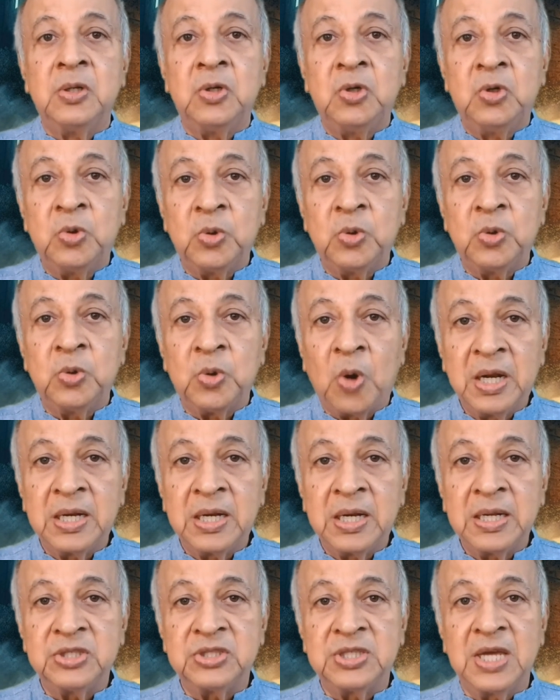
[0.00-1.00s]
to honor
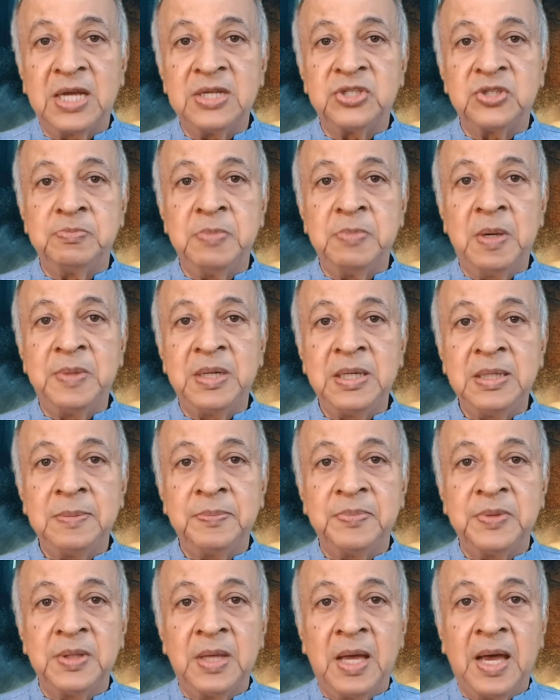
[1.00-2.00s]
his son's memory
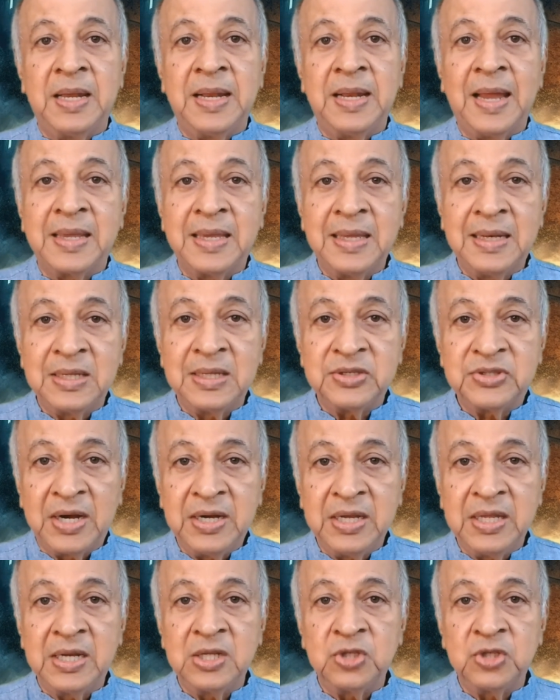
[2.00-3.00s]
and Achilles'
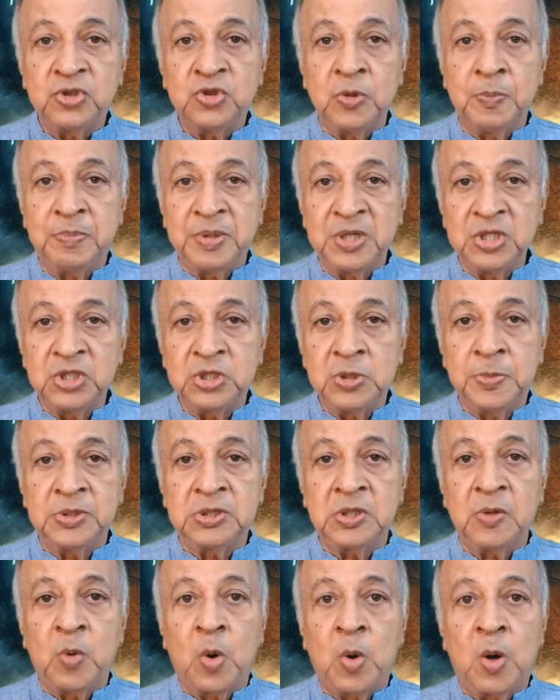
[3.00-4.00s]
adherence to
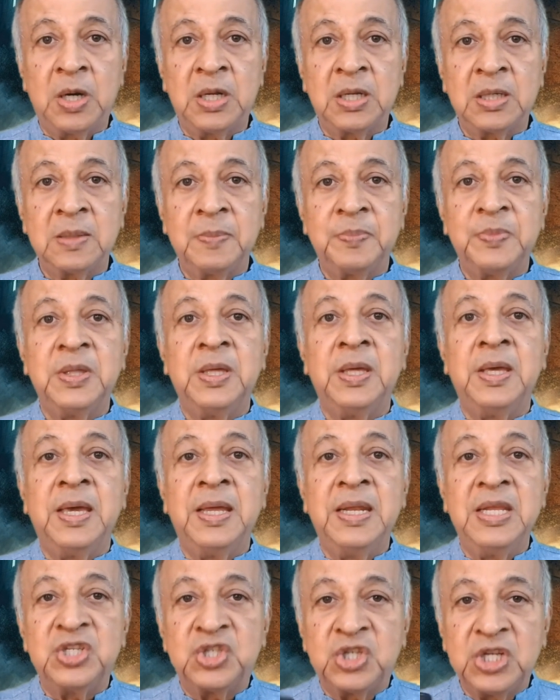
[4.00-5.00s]
principles of honor,
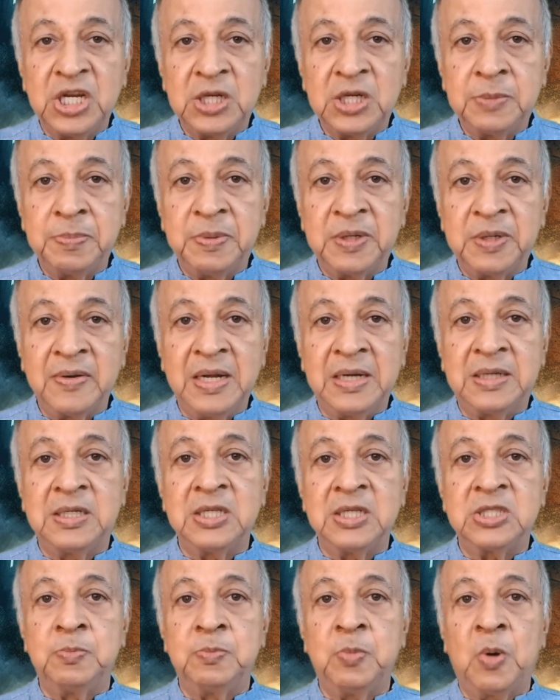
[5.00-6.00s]
in his treatment of
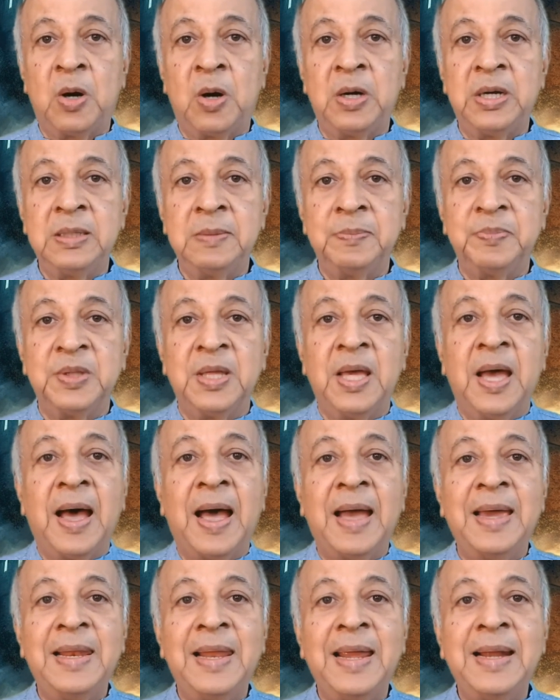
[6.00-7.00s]
Hector's body,
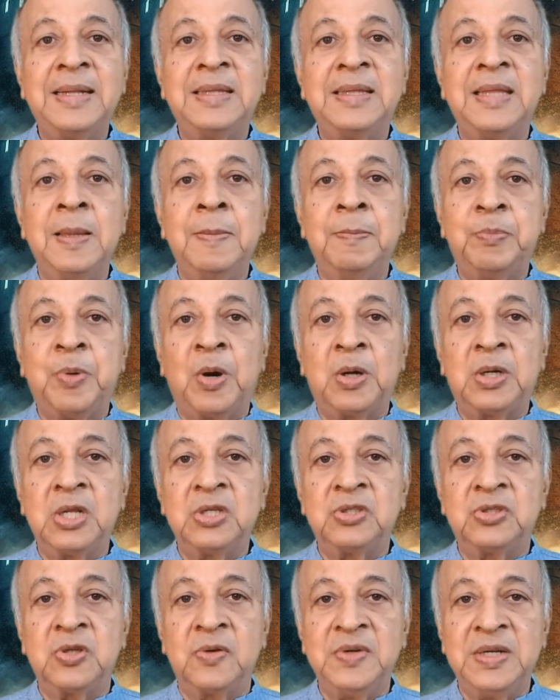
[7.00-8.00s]
highlight the
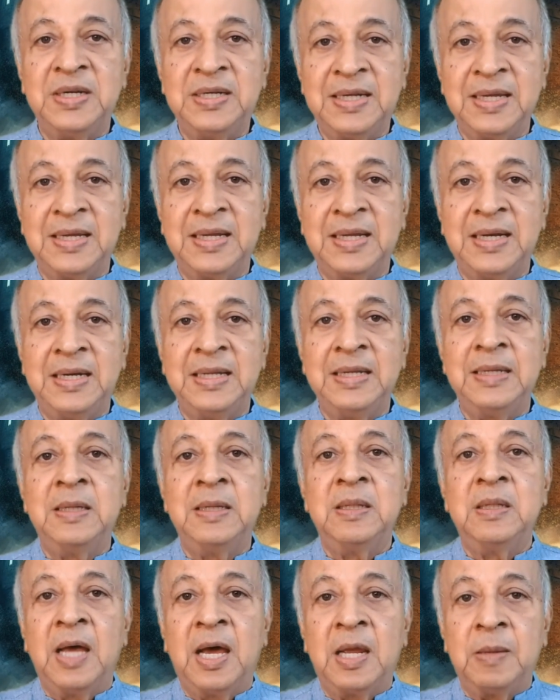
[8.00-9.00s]
importance of integrity
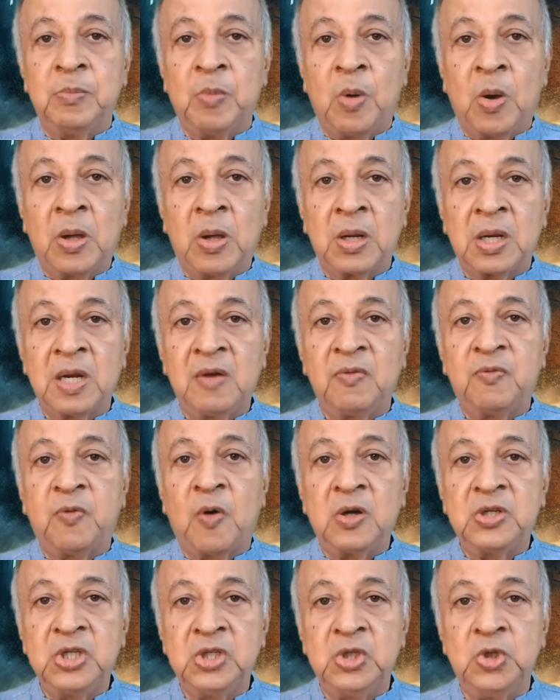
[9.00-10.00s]
and moral
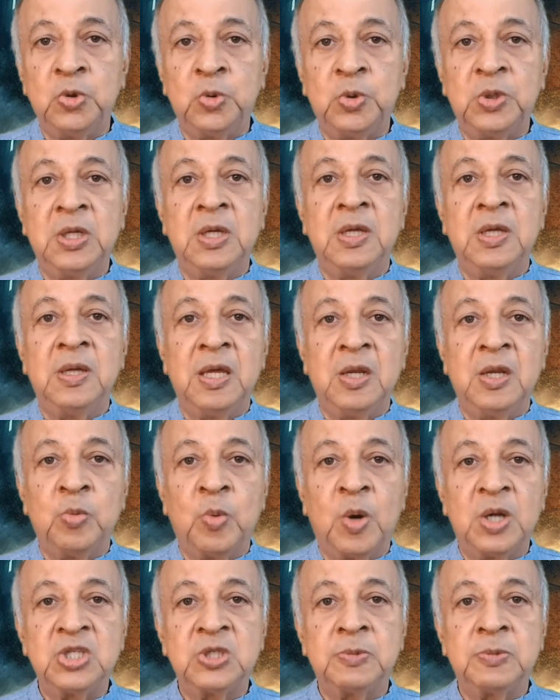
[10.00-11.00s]
fortitude in
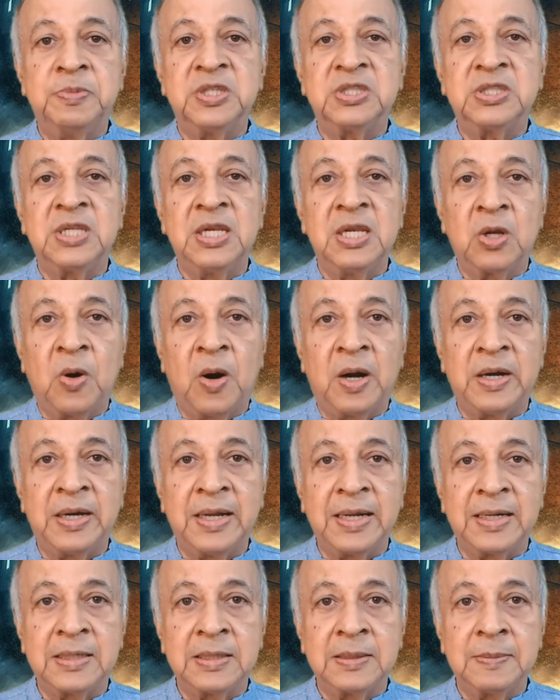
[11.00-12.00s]
one's personal
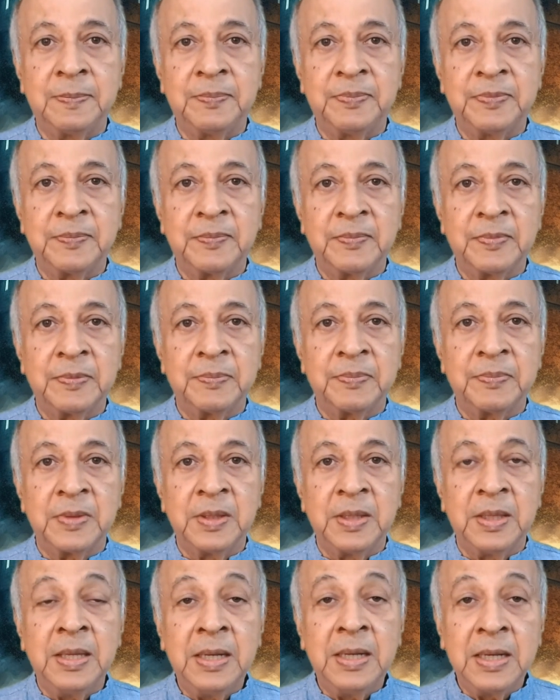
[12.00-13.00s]
conduct.
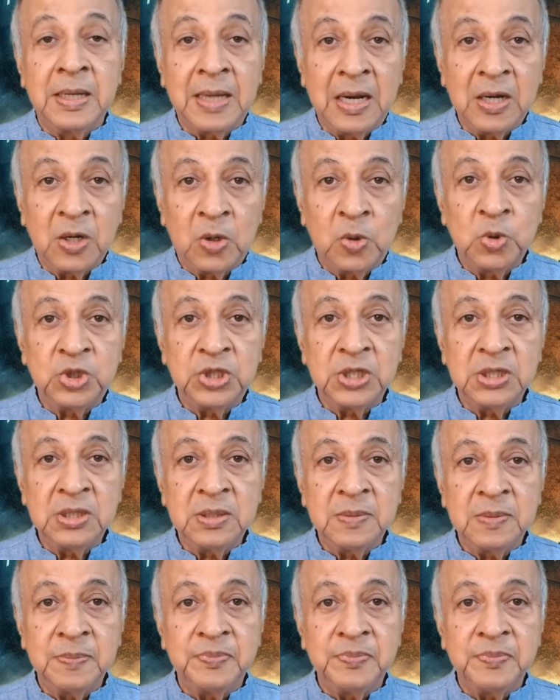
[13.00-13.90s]
In conclusion,